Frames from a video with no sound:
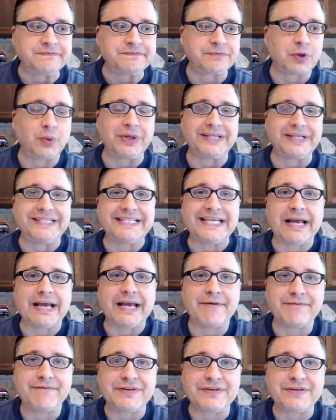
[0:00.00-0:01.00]
We
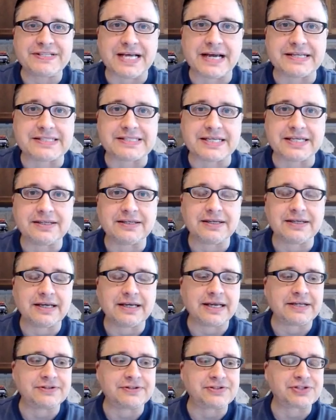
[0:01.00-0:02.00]
de-emphasize it.
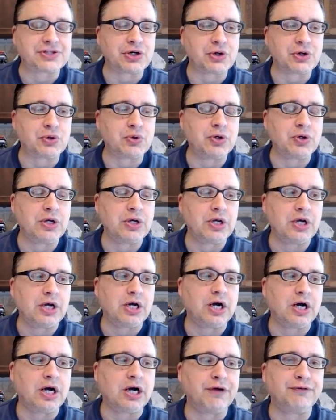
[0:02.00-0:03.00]
And so,
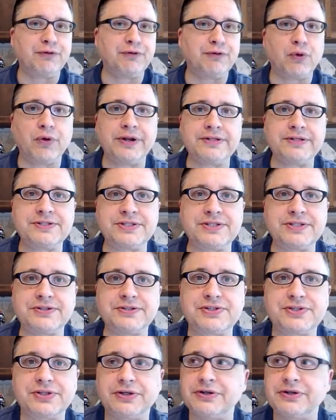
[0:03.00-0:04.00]
for
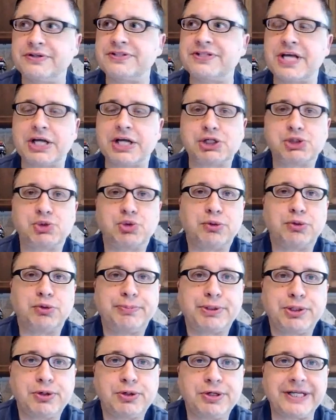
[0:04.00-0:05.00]
instance, sexual
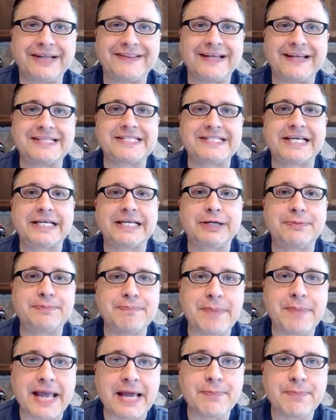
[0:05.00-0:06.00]
purity, that is a
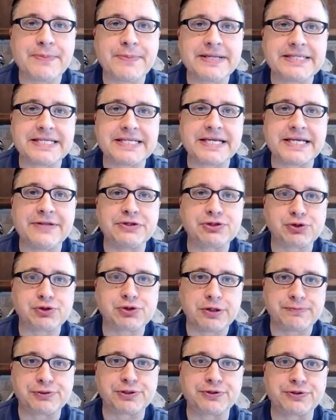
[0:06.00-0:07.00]
commandment in the
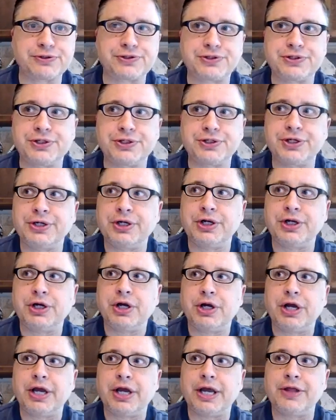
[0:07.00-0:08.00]
scriptures.
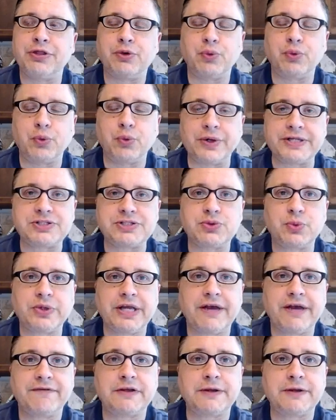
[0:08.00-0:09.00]
And the reason we
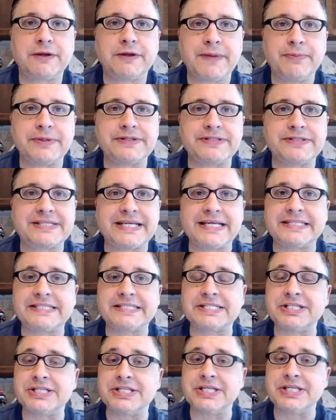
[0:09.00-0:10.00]
have commandments,
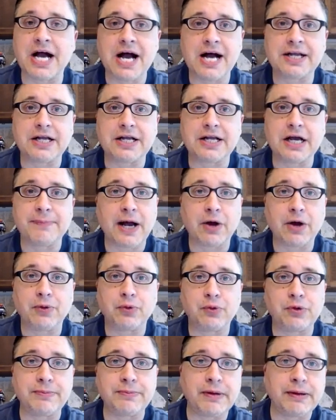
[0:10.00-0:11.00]
it's not
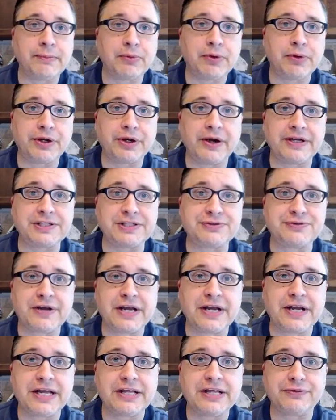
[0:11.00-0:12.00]
about remembering God's
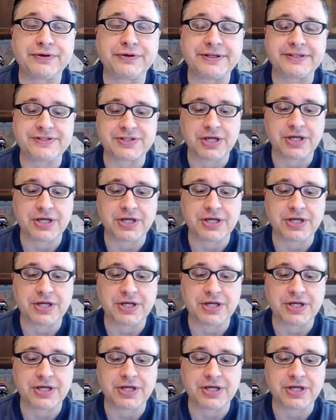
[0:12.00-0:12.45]
faithfulness.